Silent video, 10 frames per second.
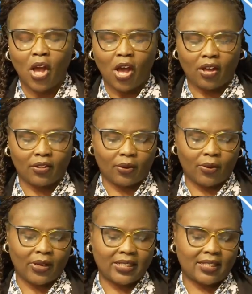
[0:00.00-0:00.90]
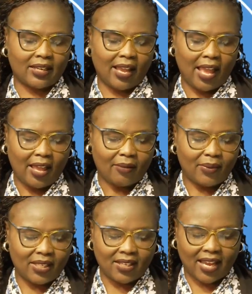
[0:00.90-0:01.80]
Authority.
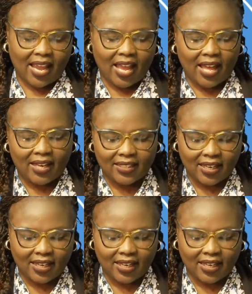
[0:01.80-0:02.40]
BJ and